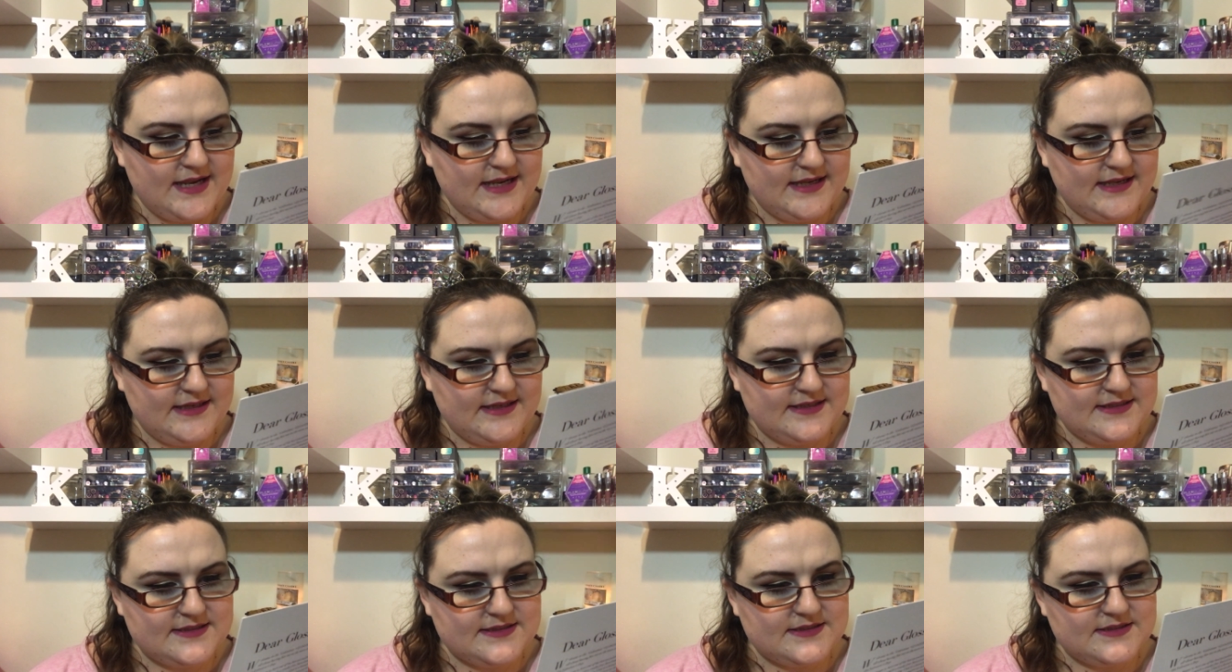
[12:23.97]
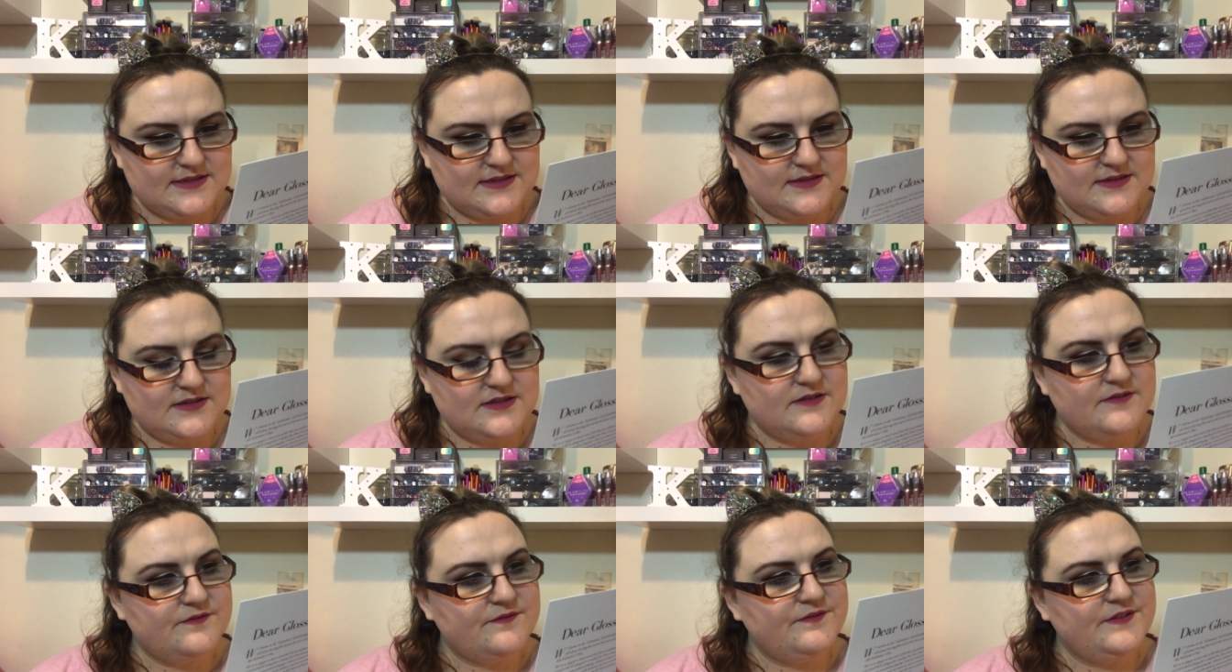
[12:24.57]
is
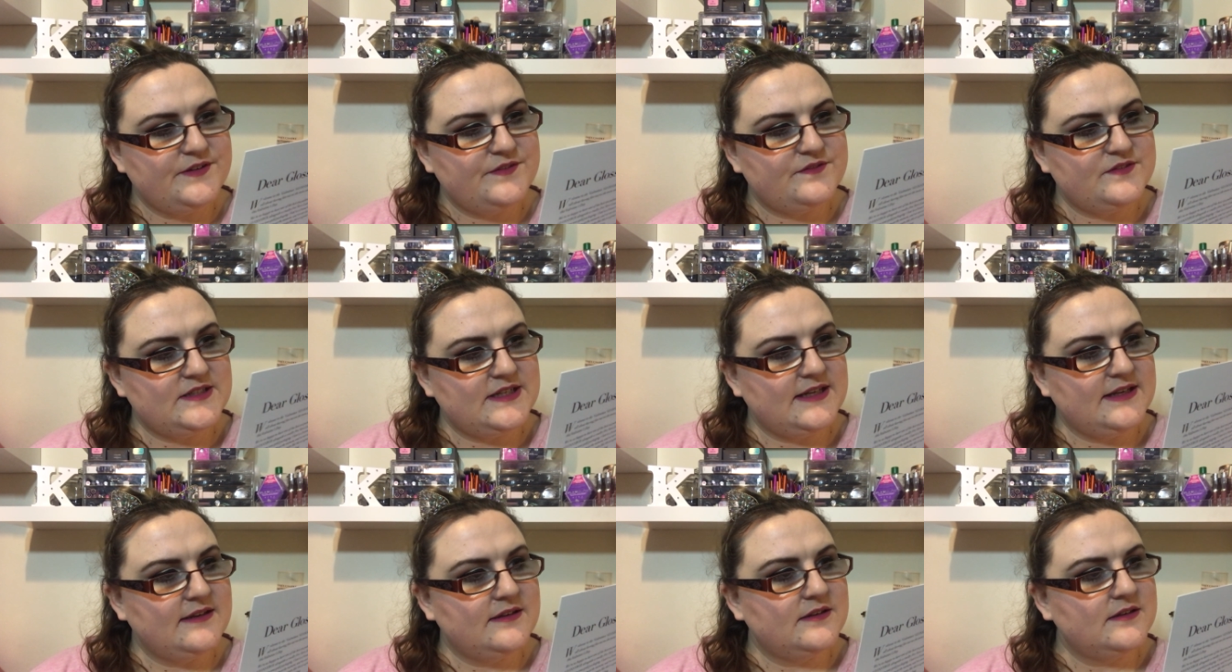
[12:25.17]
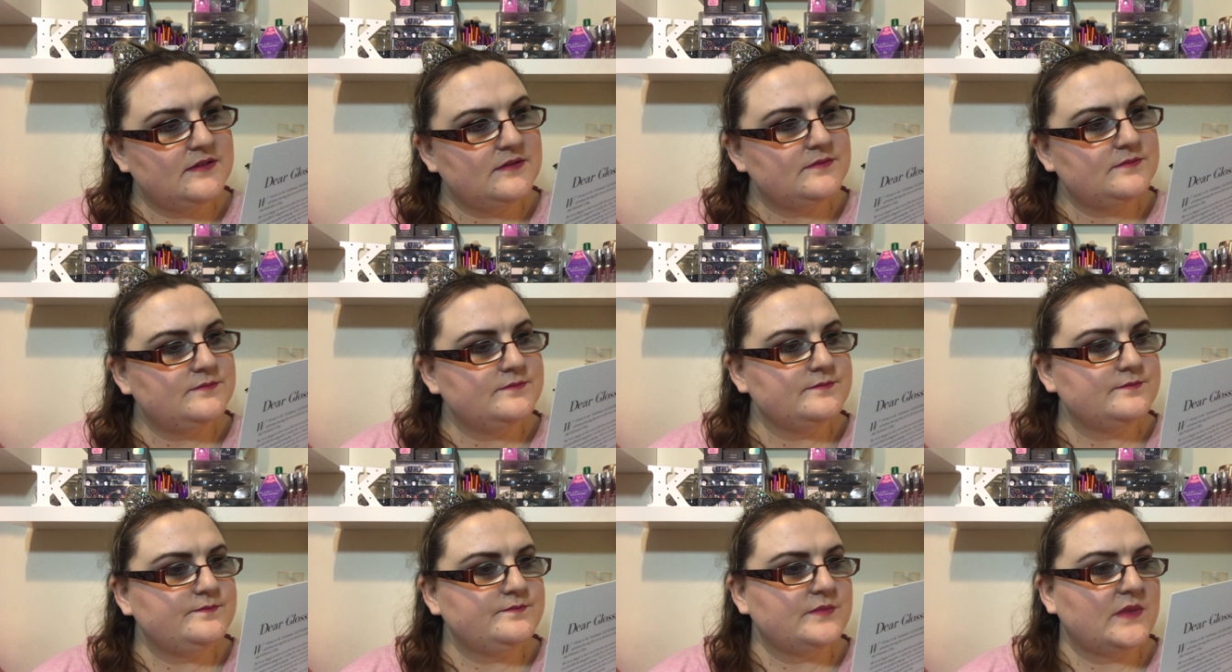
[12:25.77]
15,
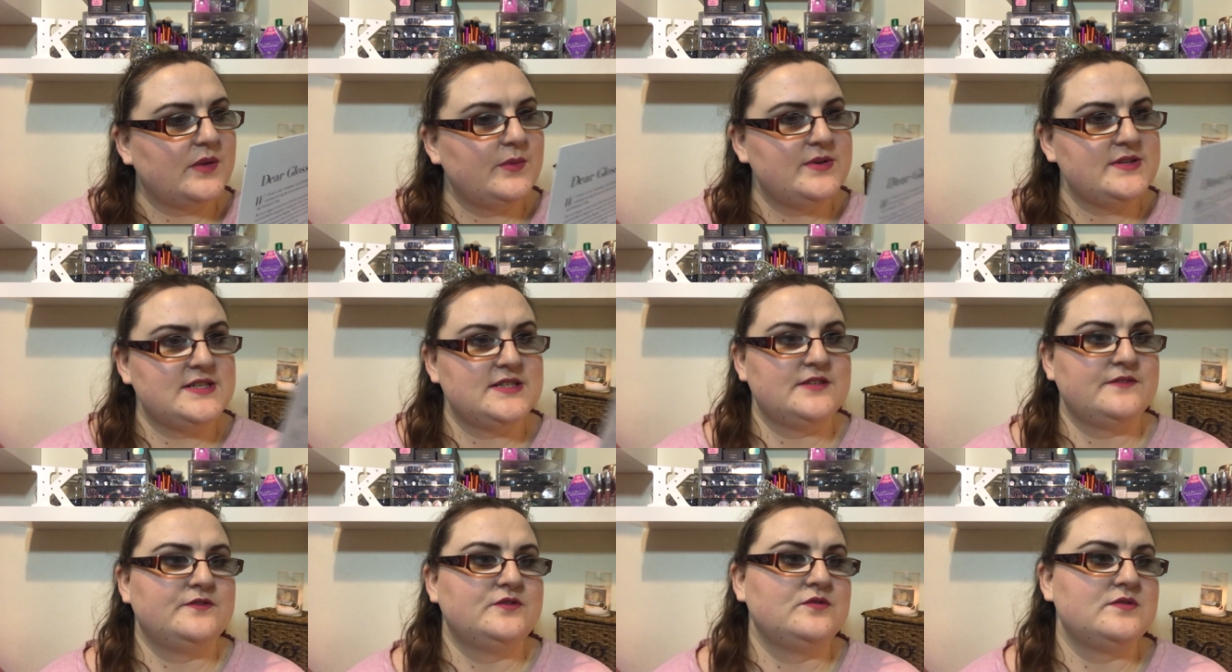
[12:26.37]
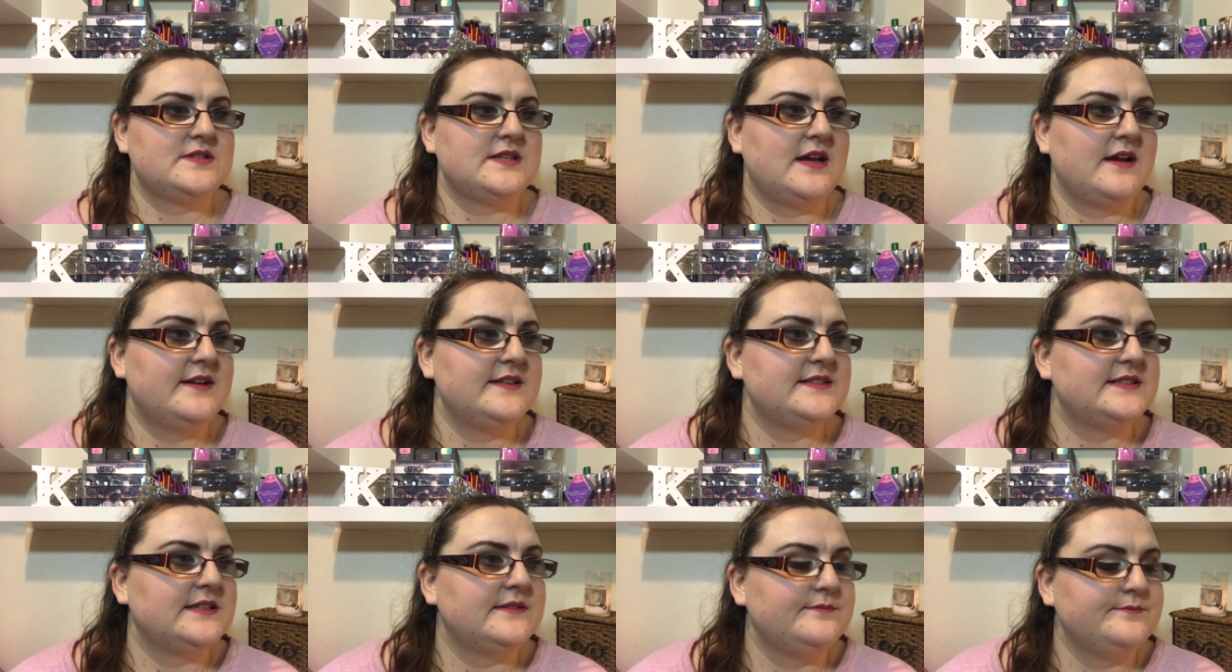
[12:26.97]
which is a full
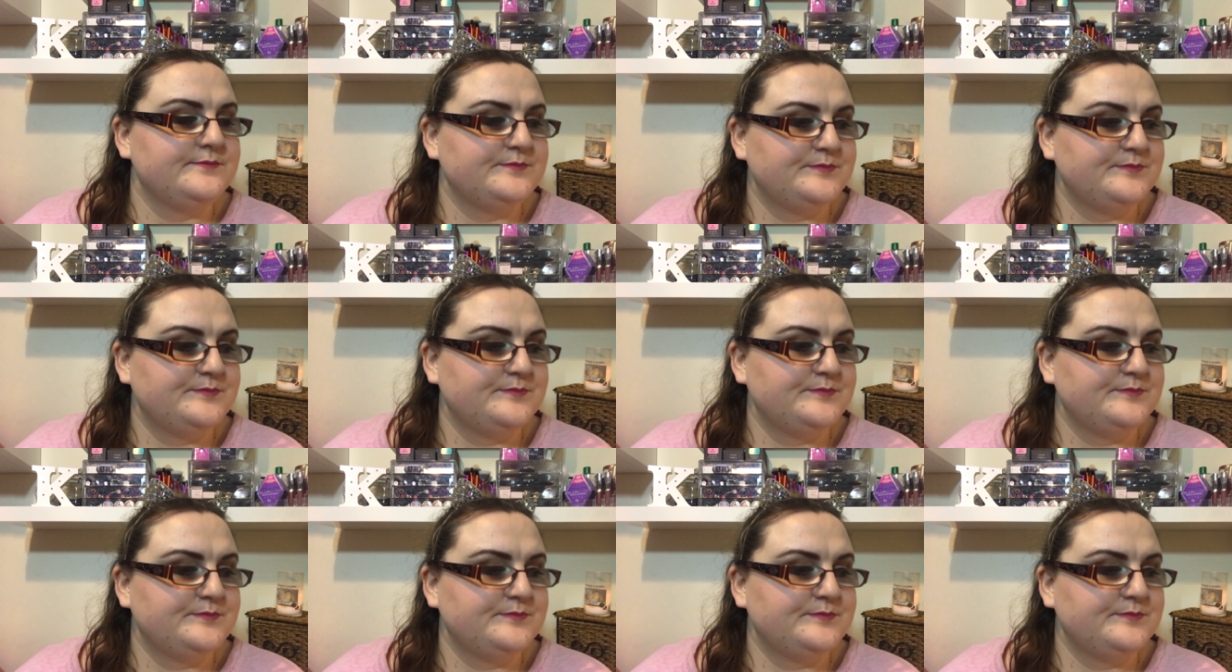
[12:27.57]
size.